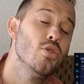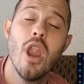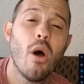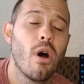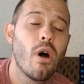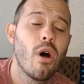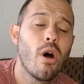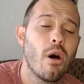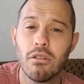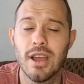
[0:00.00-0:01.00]
You know I'm
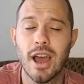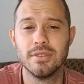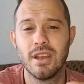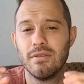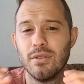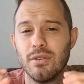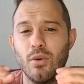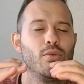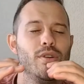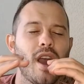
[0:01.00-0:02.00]
hungry. Diamonds
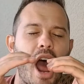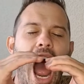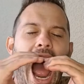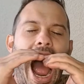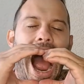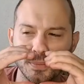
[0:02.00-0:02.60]
everywhere, and we got.